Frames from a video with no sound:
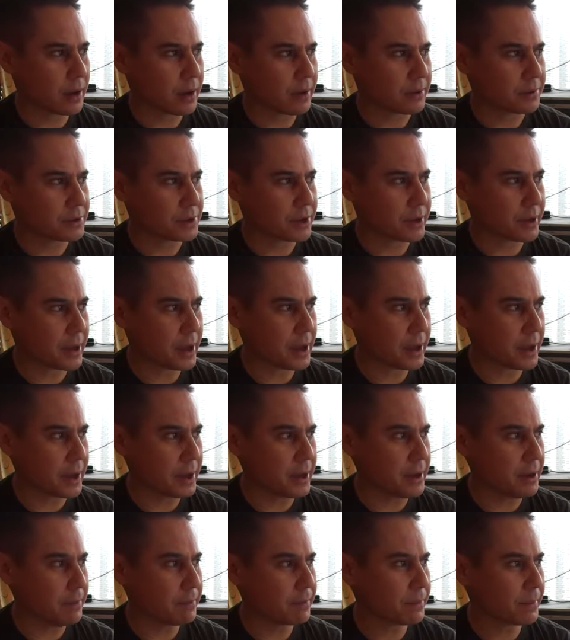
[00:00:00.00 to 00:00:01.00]

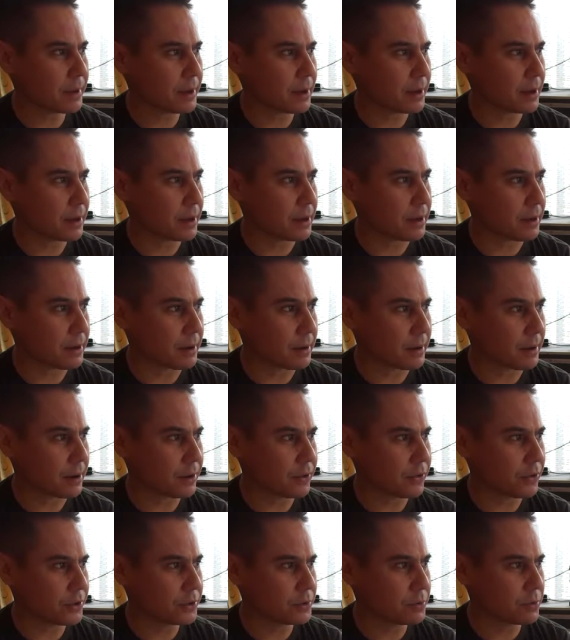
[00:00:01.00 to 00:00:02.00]
Today,
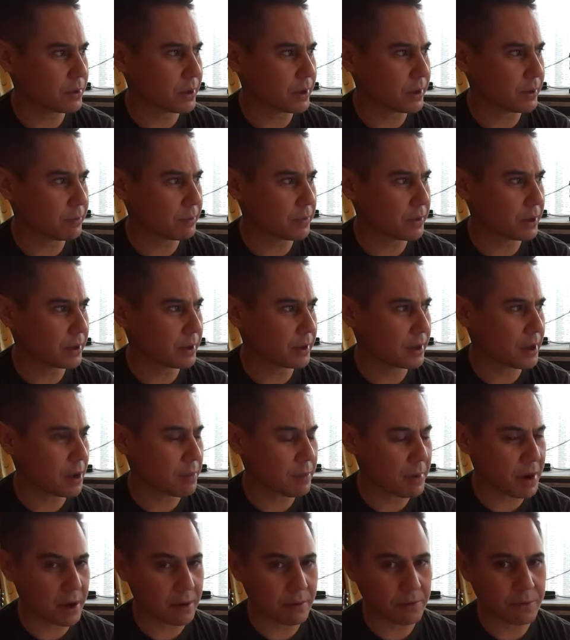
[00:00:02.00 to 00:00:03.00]
I just want to
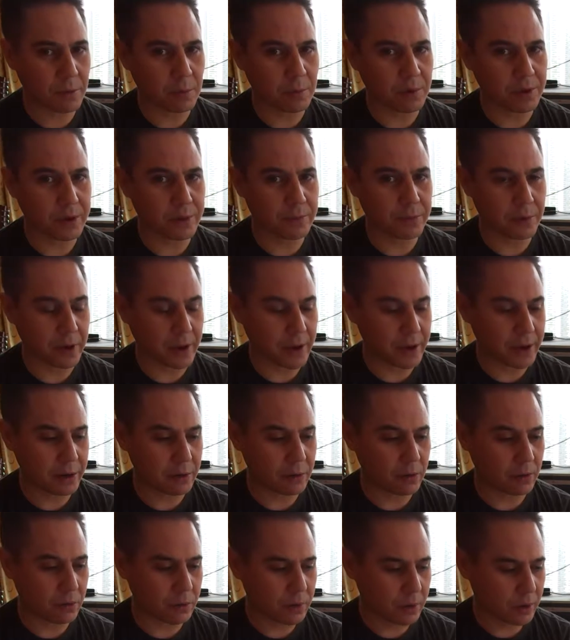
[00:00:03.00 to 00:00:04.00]
come at it from a different
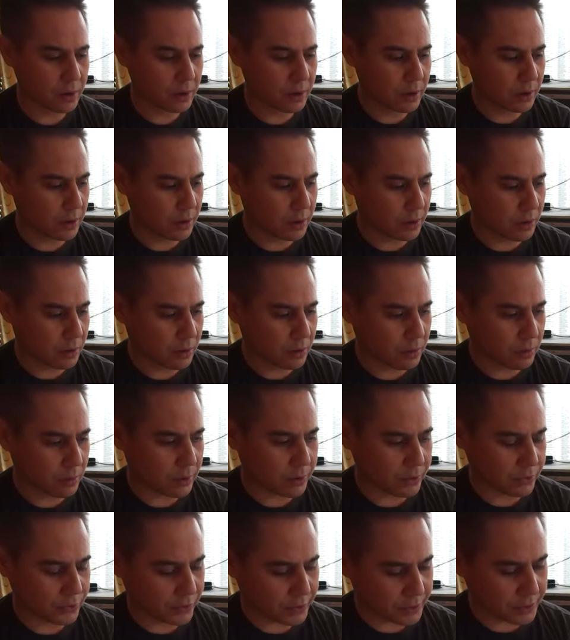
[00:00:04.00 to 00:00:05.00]
angle,
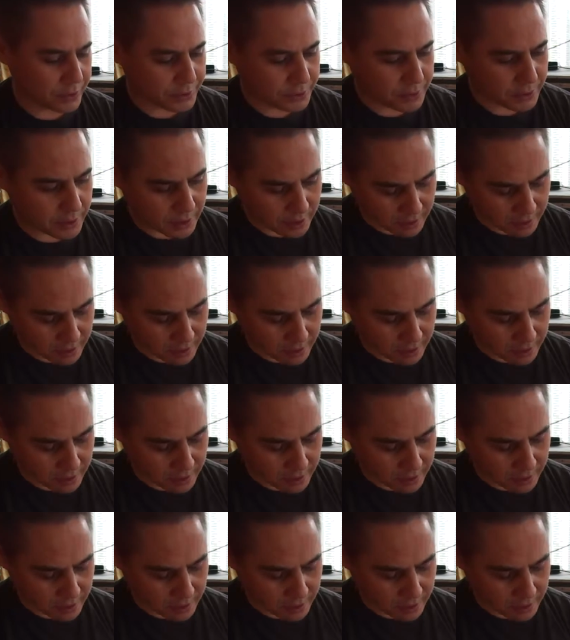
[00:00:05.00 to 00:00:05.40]
which is